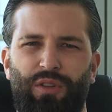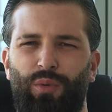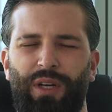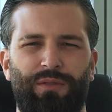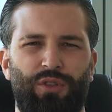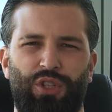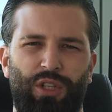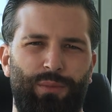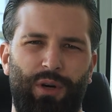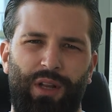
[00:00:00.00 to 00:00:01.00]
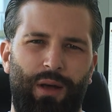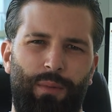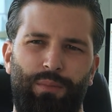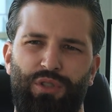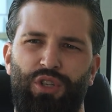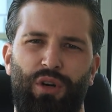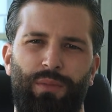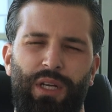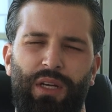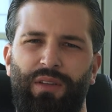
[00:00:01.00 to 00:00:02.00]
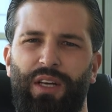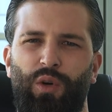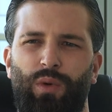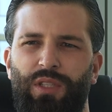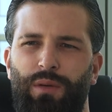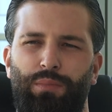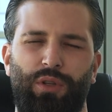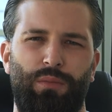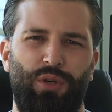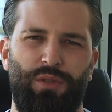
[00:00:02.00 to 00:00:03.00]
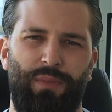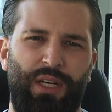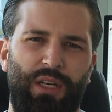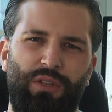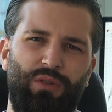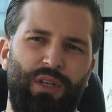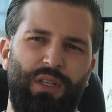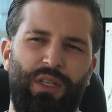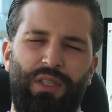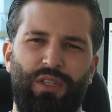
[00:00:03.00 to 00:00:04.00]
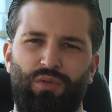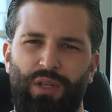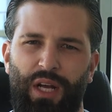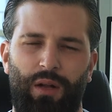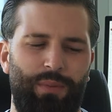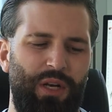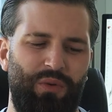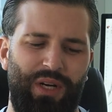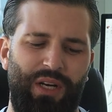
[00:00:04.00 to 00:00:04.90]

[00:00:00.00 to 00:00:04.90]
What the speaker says: No one gives a shit about climate but Germany, and they're the ones that put the most money into it, and it doesn't really help anyone